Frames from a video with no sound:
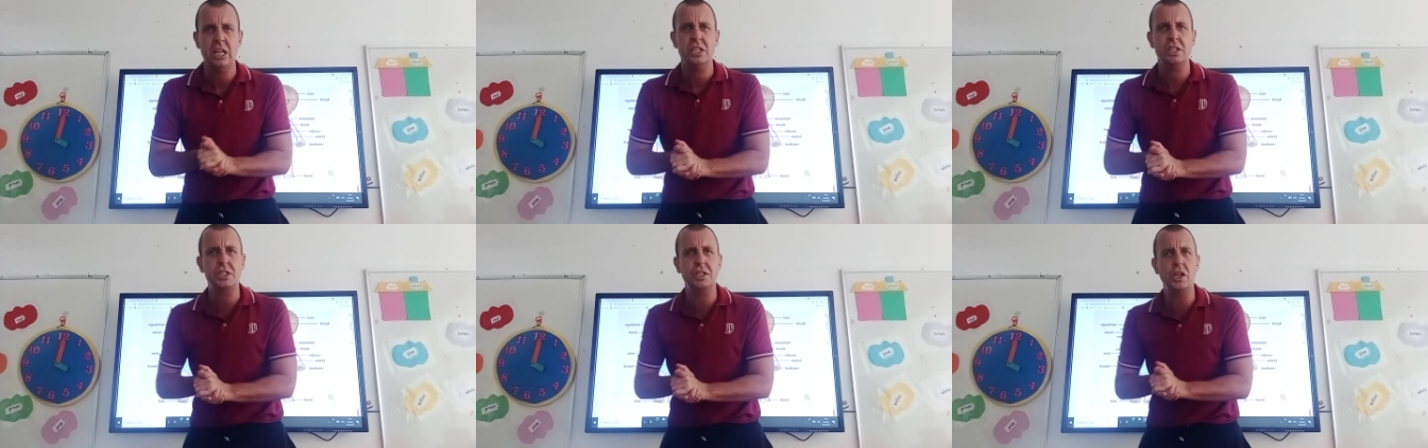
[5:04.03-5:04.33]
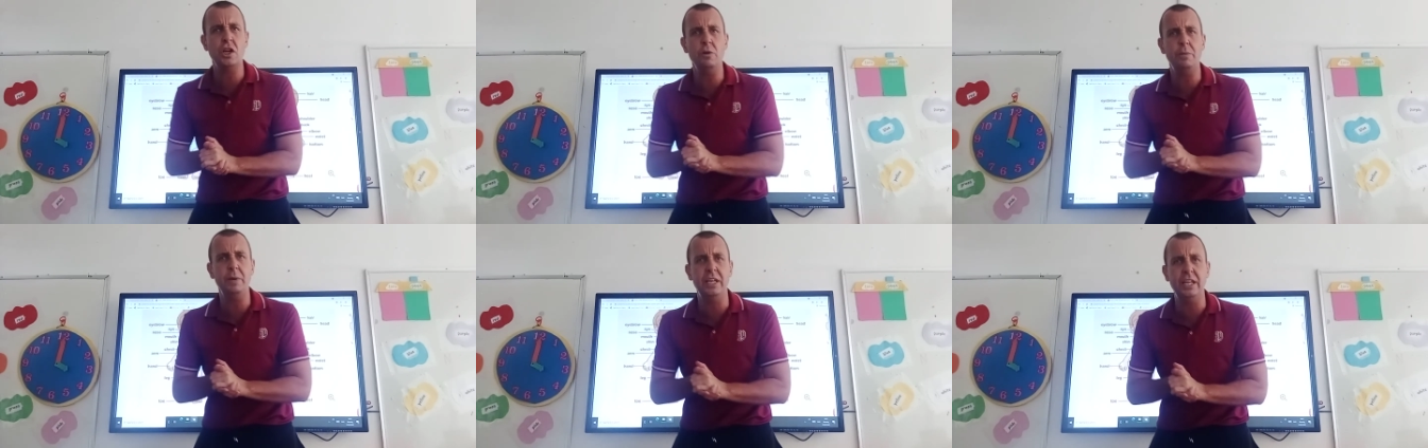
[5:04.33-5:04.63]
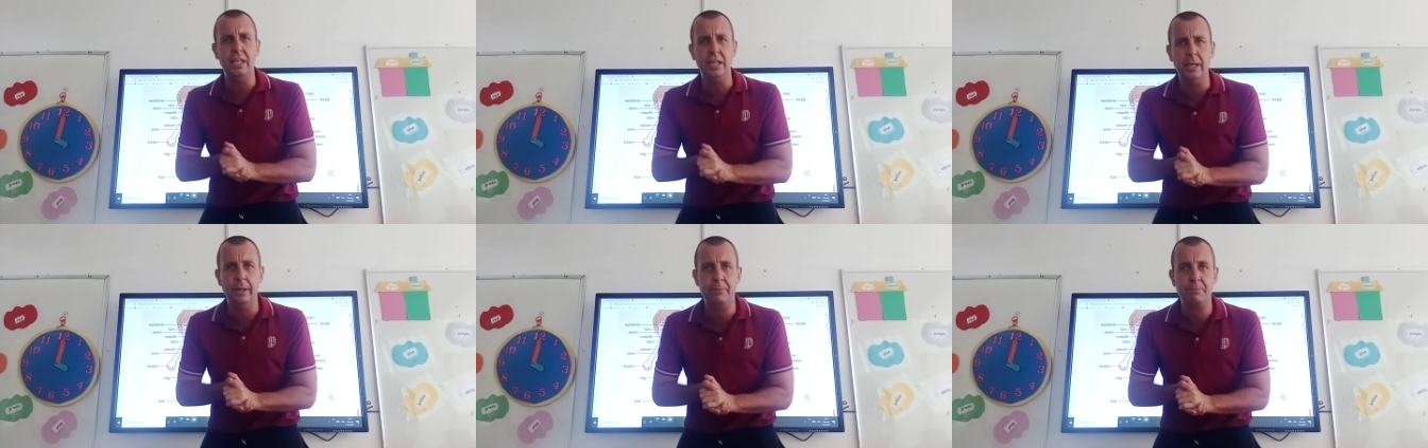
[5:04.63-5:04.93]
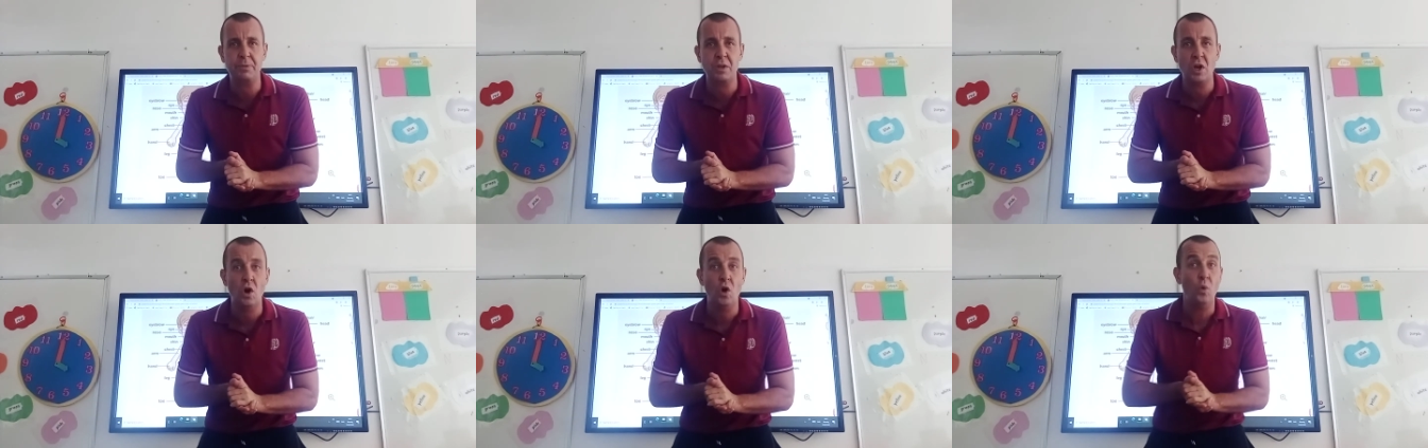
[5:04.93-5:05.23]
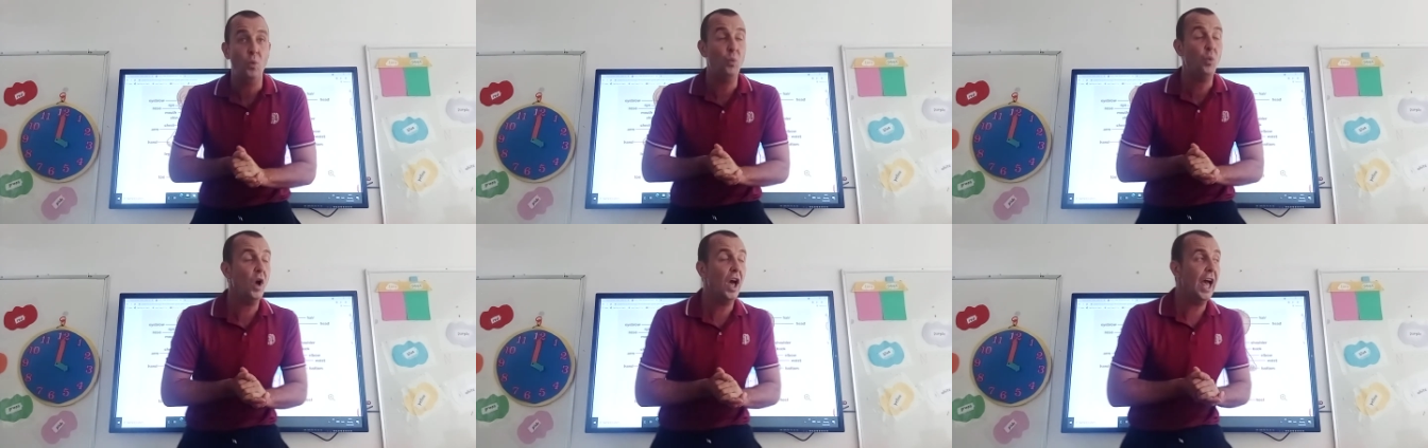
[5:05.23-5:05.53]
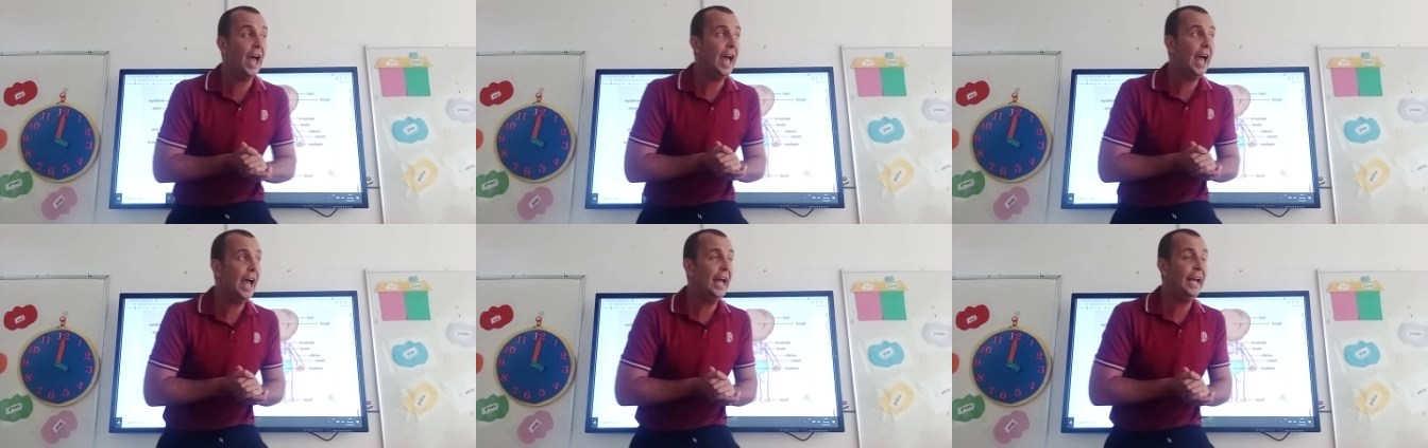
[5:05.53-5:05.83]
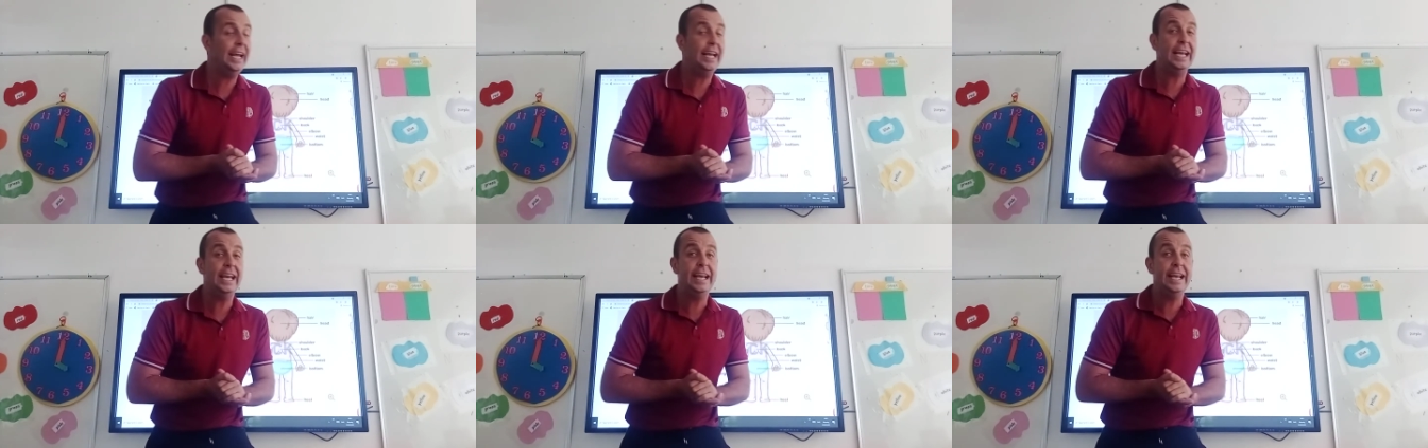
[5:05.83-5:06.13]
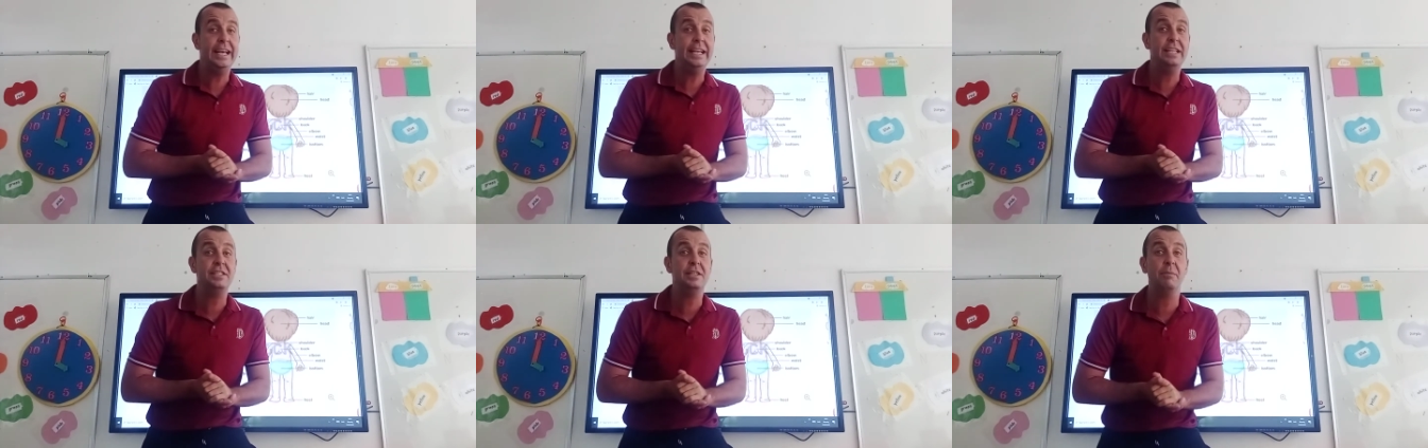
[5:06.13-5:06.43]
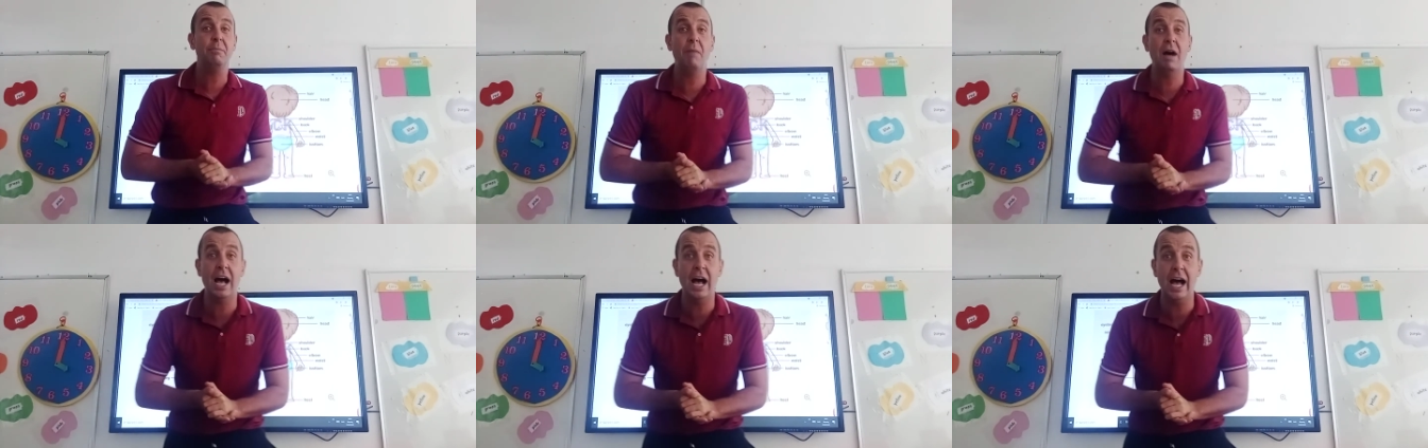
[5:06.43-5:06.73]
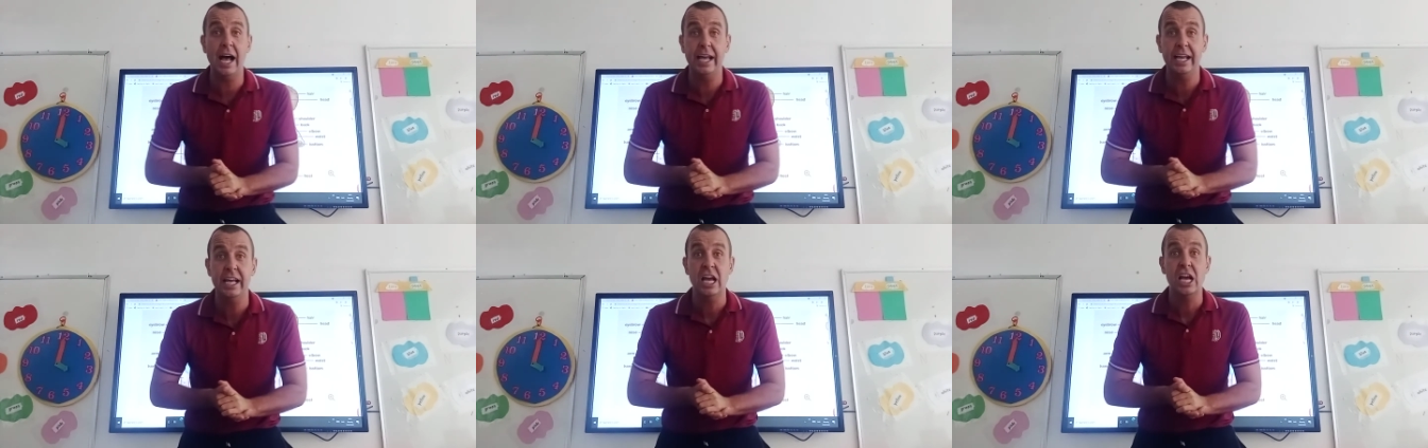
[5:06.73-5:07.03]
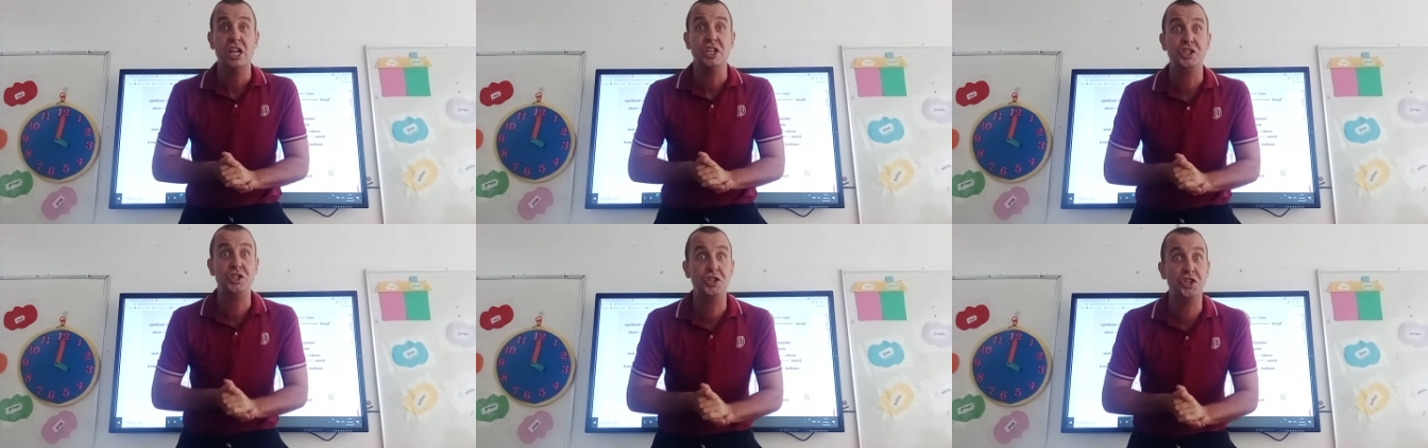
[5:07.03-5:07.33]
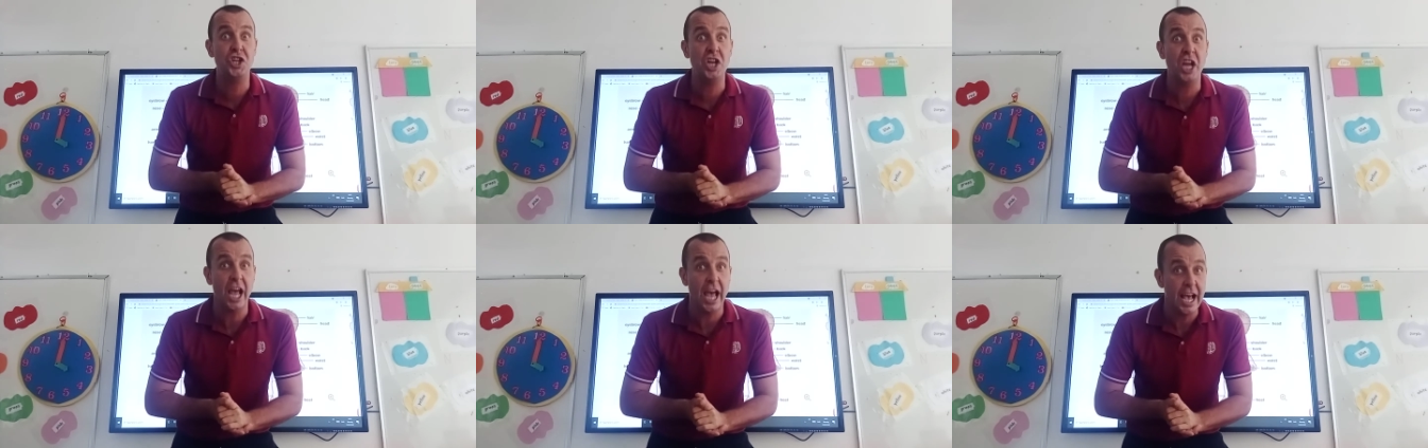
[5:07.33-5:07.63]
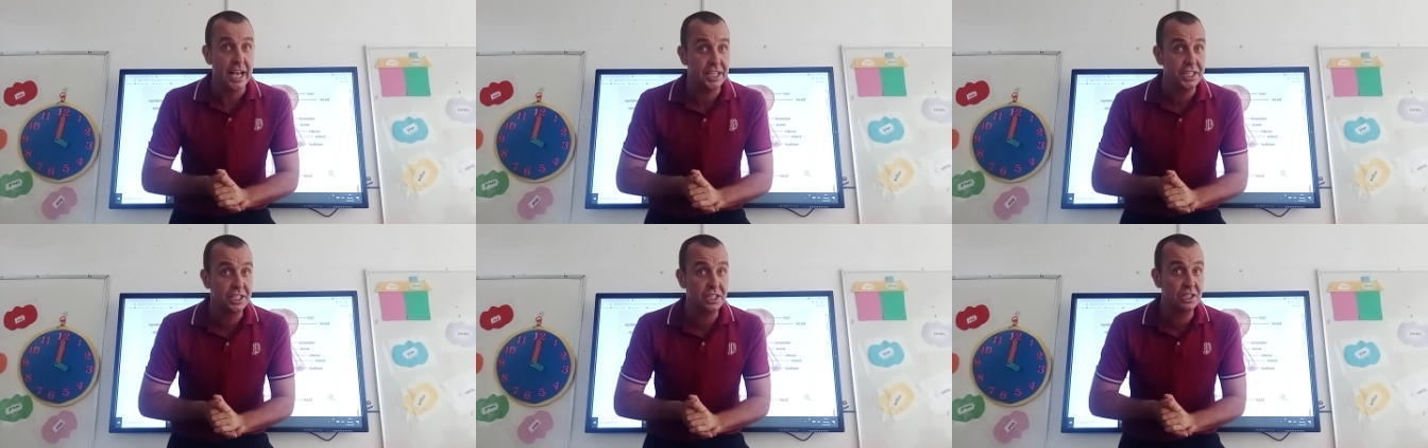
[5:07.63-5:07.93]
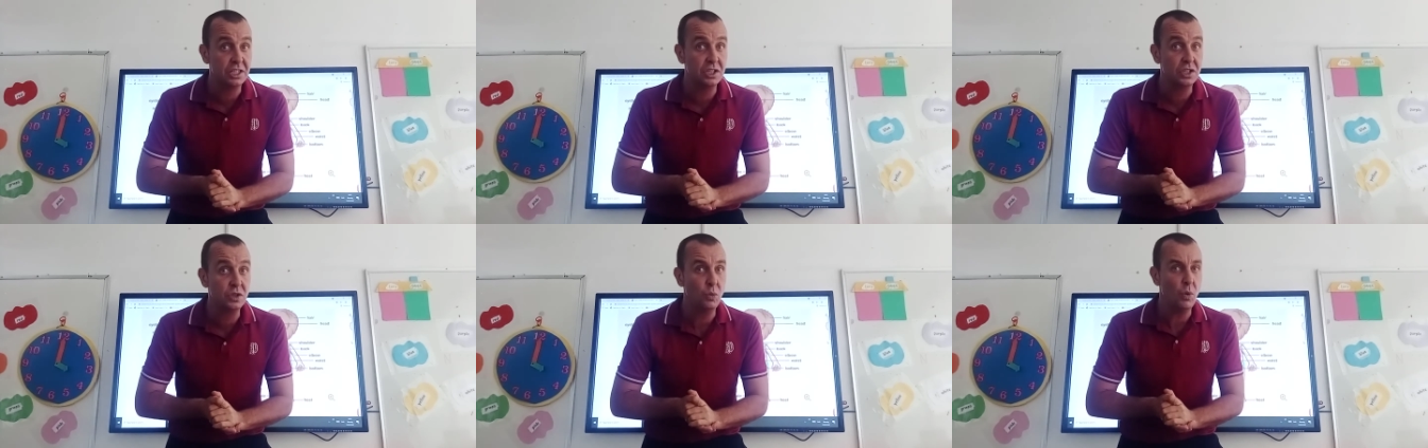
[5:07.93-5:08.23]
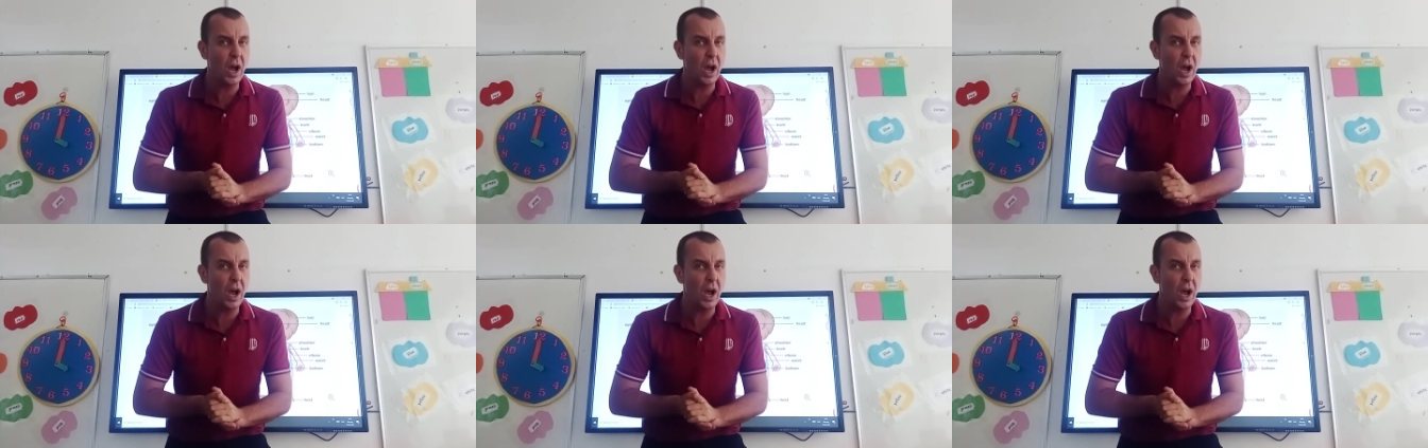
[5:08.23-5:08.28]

Scooby, where is my chest?